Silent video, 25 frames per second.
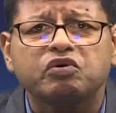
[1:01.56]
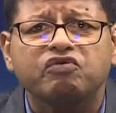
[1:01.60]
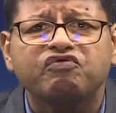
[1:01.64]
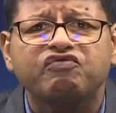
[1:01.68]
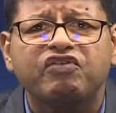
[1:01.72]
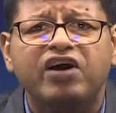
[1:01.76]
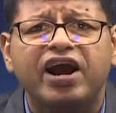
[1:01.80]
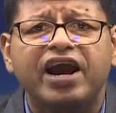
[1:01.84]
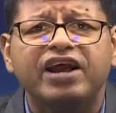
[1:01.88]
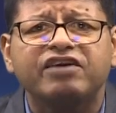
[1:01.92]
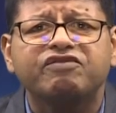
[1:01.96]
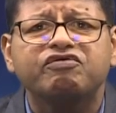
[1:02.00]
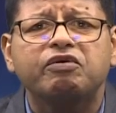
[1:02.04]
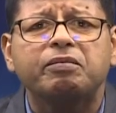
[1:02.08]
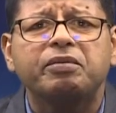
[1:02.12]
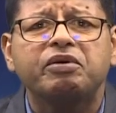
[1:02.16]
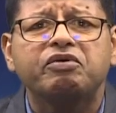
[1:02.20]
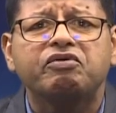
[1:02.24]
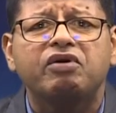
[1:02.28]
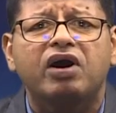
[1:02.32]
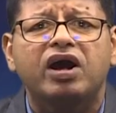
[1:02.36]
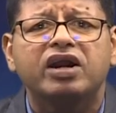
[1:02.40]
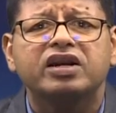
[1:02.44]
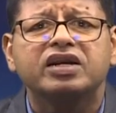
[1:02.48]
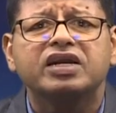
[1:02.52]
were fired from
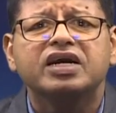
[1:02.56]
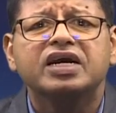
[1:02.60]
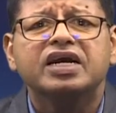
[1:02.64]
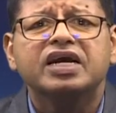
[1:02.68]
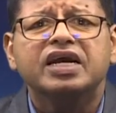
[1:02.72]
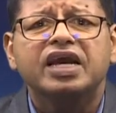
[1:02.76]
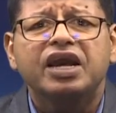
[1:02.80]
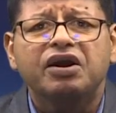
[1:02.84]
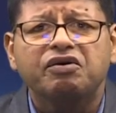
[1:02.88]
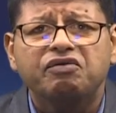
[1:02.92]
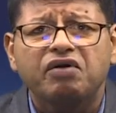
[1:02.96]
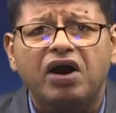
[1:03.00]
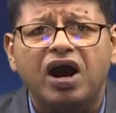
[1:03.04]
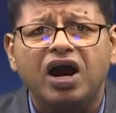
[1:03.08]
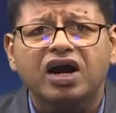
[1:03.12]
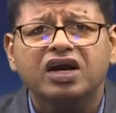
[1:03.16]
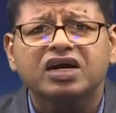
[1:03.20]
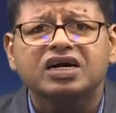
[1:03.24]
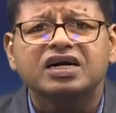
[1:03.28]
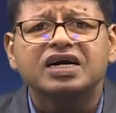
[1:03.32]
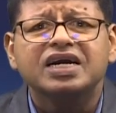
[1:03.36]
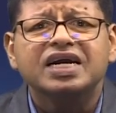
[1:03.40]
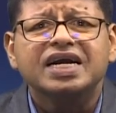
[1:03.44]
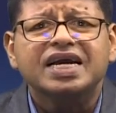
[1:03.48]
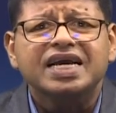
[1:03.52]
Iran,
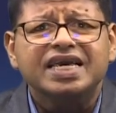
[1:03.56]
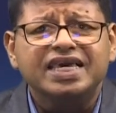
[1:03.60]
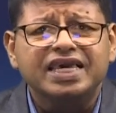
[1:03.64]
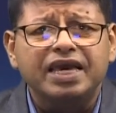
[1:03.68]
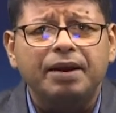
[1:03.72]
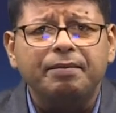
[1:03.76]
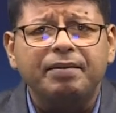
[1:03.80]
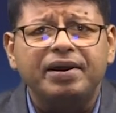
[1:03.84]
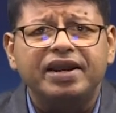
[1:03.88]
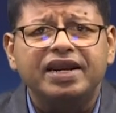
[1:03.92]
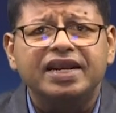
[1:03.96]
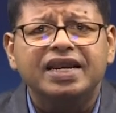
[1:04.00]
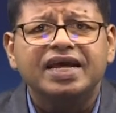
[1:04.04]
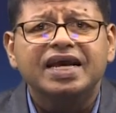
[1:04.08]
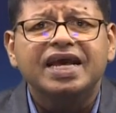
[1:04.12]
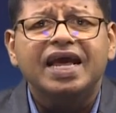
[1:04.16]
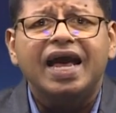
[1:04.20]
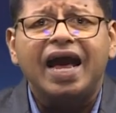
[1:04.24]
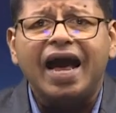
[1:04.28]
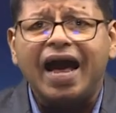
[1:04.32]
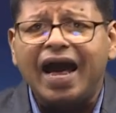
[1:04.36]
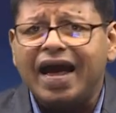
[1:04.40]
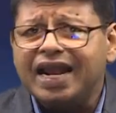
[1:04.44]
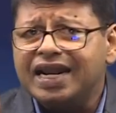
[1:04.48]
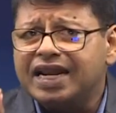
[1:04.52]
Iraq, Yemen
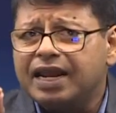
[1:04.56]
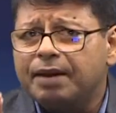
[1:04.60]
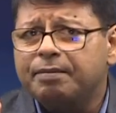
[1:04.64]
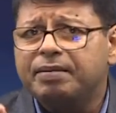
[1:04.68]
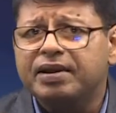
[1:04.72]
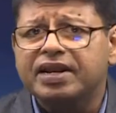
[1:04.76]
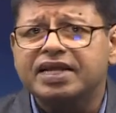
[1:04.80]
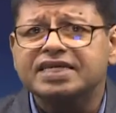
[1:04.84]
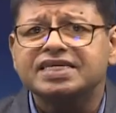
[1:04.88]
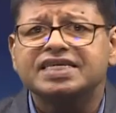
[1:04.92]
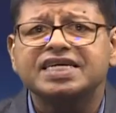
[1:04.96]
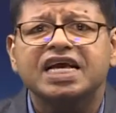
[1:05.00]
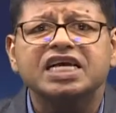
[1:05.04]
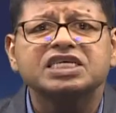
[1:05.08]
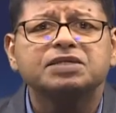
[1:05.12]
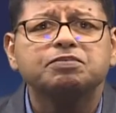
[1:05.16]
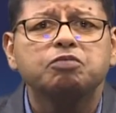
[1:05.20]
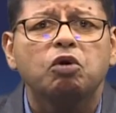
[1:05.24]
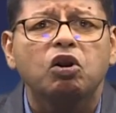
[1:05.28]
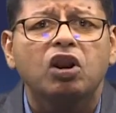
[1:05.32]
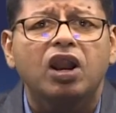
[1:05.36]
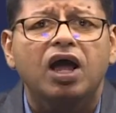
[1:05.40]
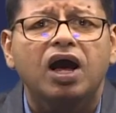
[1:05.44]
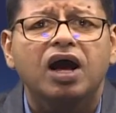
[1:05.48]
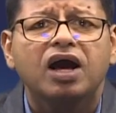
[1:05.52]
and Lebanon's
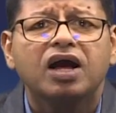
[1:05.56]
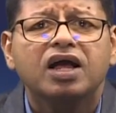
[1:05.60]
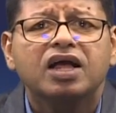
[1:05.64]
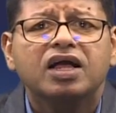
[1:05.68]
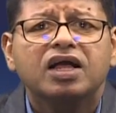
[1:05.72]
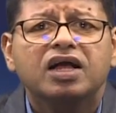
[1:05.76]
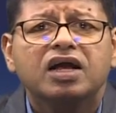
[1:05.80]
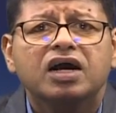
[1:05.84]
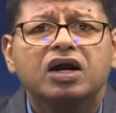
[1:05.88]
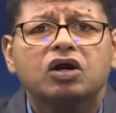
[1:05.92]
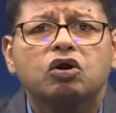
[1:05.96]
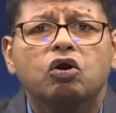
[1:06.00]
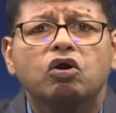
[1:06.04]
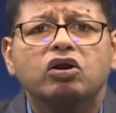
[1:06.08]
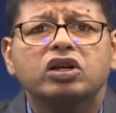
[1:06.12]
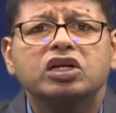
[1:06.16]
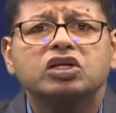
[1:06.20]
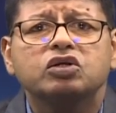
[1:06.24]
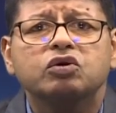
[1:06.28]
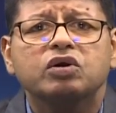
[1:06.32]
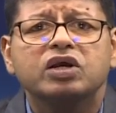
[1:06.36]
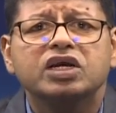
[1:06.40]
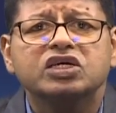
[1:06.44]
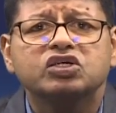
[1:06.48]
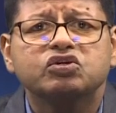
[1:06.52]
Hezbollah, according
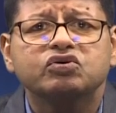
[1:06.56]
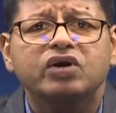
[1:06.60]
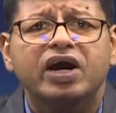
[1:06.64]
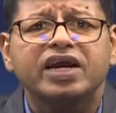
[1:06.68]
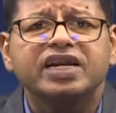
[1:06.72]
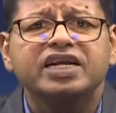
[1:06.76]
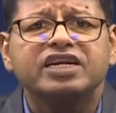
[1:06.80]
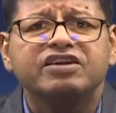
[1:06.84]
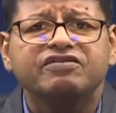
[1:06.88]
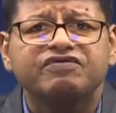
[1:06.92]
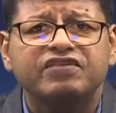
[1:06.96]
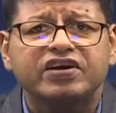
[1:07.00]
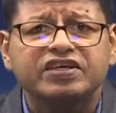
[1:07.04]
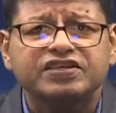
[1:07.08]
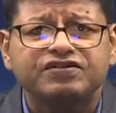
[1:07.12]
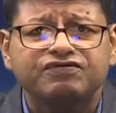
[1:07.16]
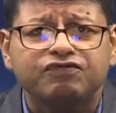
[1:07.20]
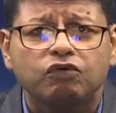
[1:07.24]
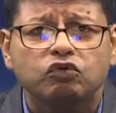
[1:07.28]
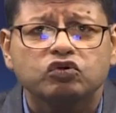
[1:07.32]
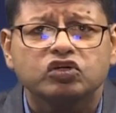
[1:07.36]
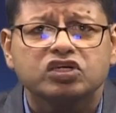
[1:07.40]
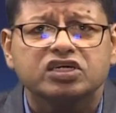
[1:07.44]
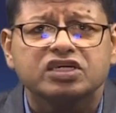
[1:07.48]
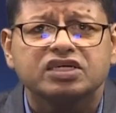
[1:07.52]
to Israeli Defense
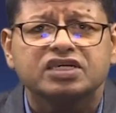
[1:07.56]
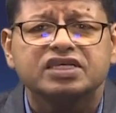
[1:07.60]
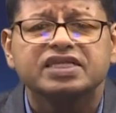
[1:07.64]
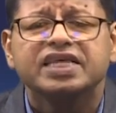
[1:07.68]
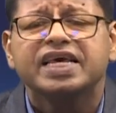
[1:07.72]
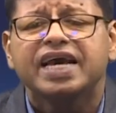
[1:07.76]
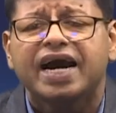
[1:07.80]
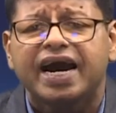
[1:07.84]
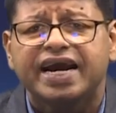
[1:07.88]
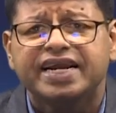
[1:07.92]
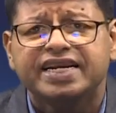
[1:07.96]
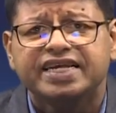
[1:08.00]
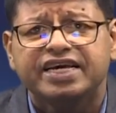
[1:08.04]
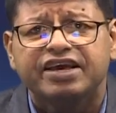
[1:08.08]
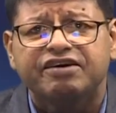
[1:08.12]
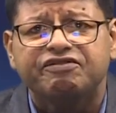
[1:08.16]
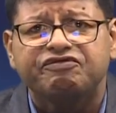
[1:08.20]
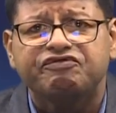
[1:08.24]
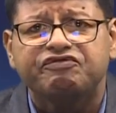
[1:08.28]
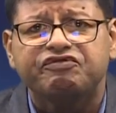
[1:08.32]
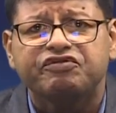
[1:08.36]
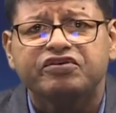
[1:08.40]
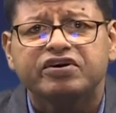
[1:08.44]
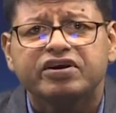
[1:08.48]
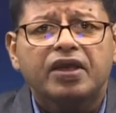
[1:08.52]
Forces, the
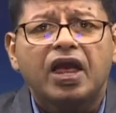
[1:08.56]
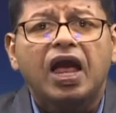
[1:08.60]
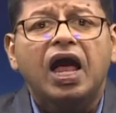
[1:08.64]
IDF.